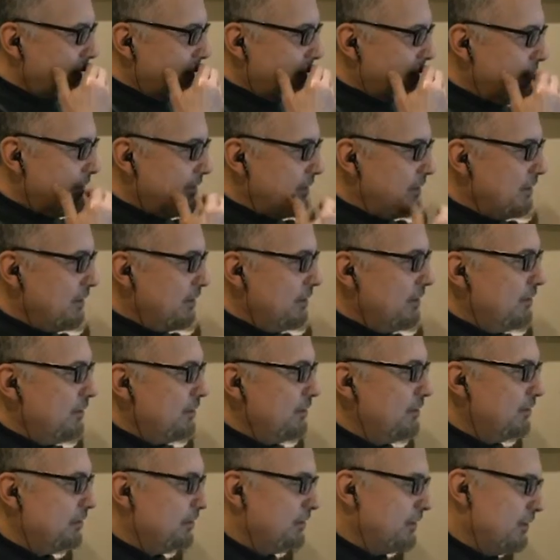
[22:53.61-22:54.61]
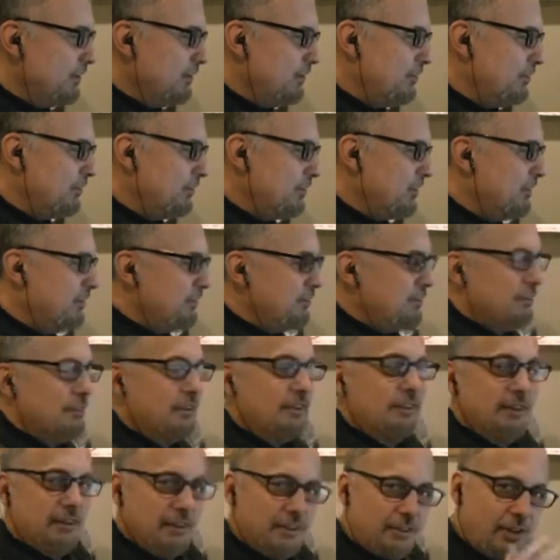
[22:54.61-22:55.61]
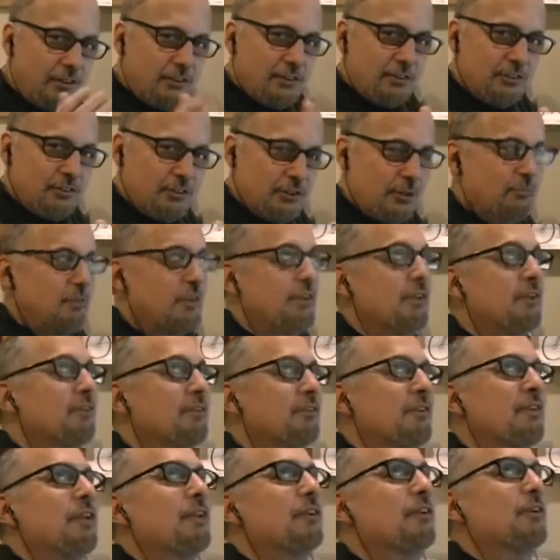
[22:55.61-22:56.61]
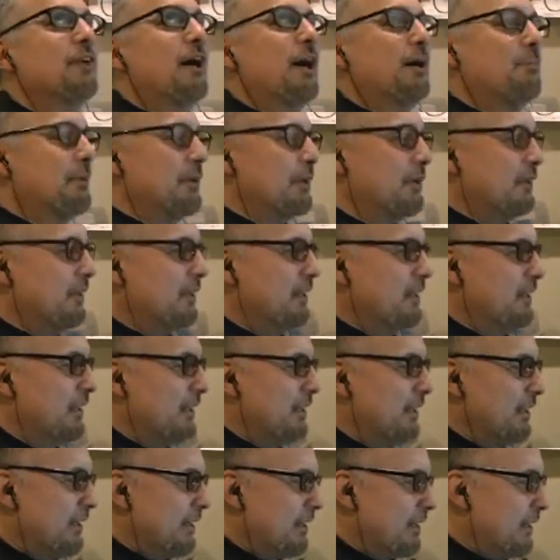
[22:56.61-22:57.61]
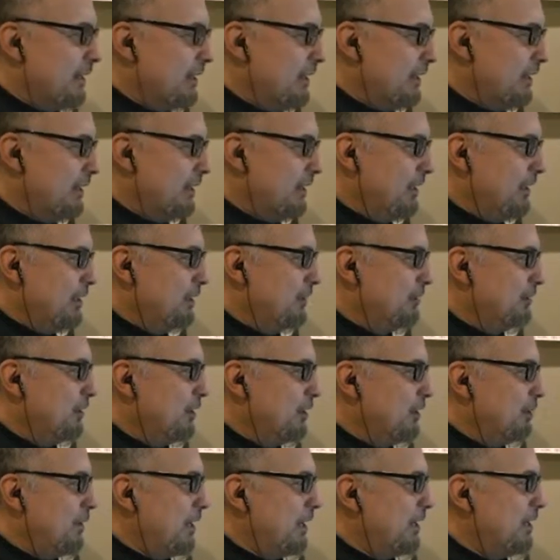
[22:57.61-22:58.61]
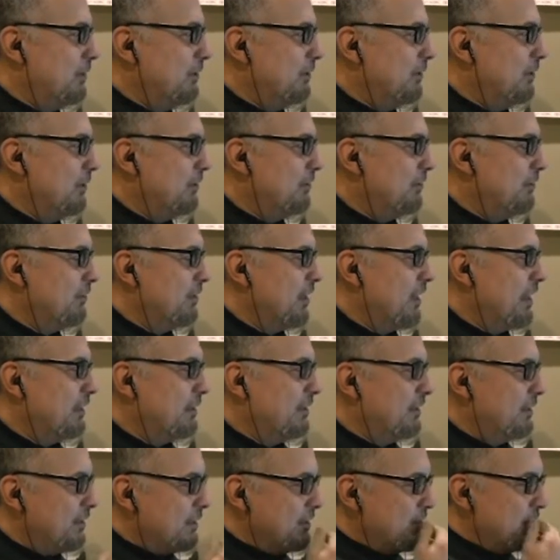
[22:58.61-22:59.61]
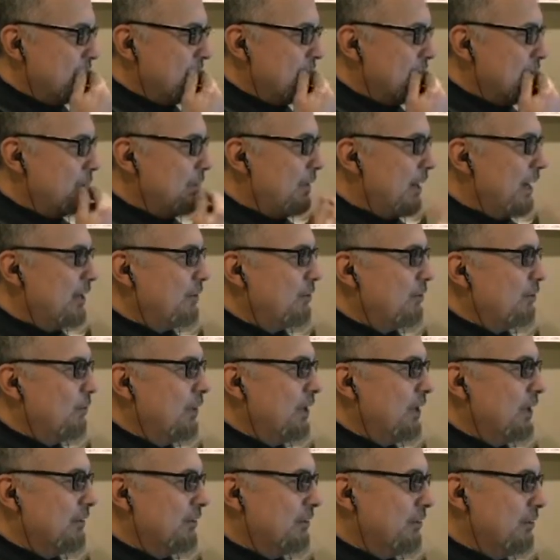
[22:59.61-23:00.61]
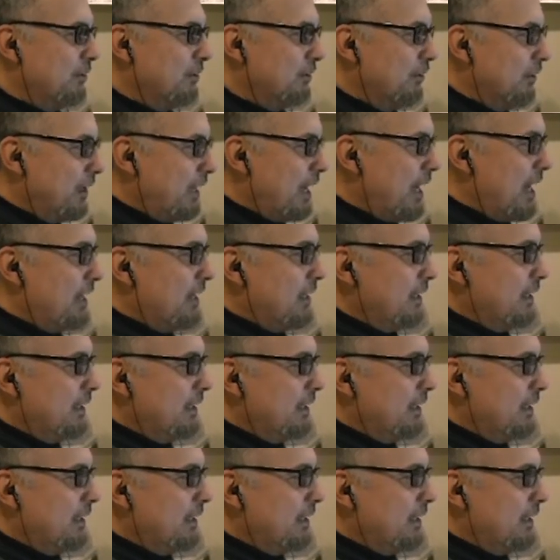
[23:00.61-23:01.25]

Here's another subject. Here's another topic about immigrants that you might want to look at